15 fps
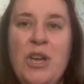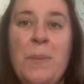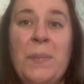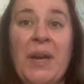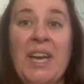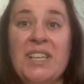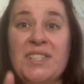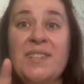
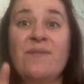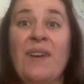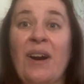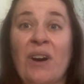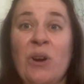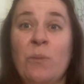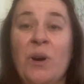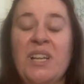Because the
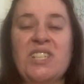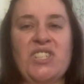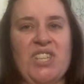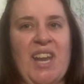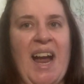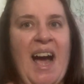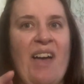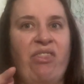very ones
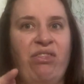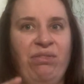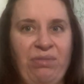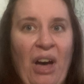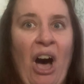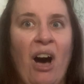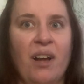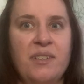that I
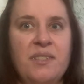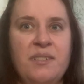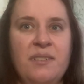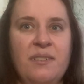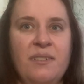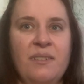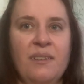thought